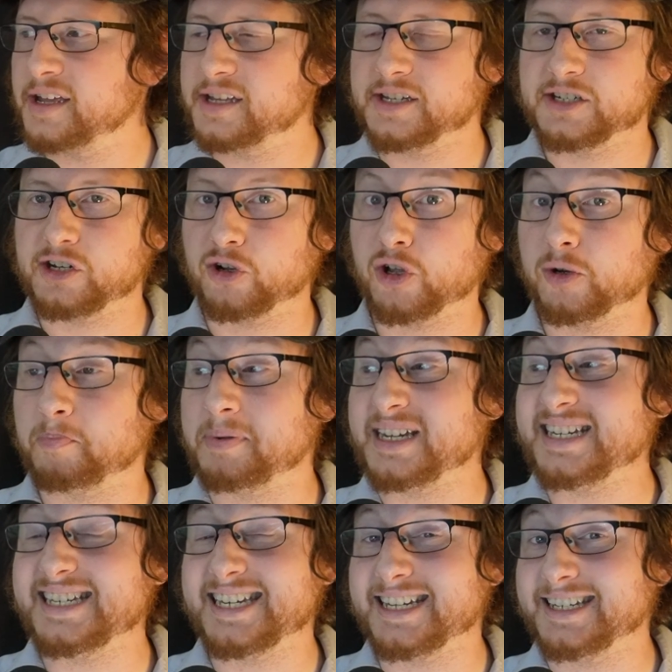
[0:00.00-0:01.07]
So could
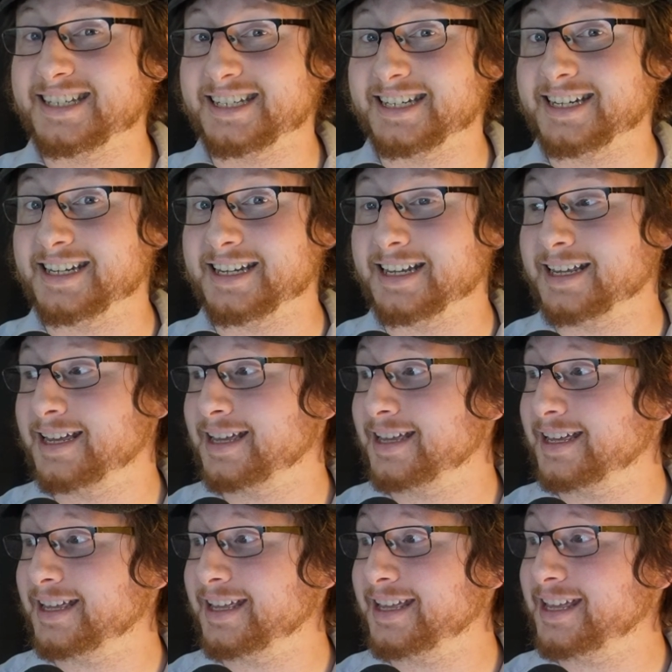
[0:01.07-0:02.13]
BTC
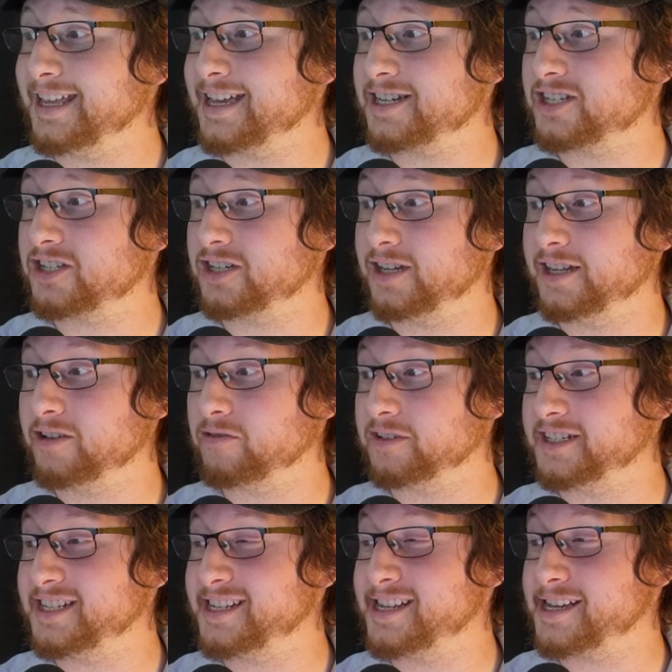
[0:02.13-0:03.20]
equal
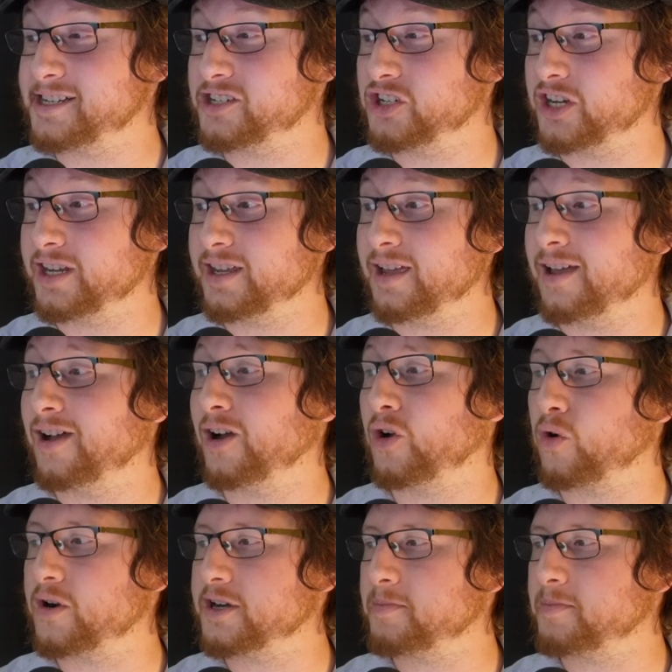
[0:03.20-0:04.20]
ESG? According to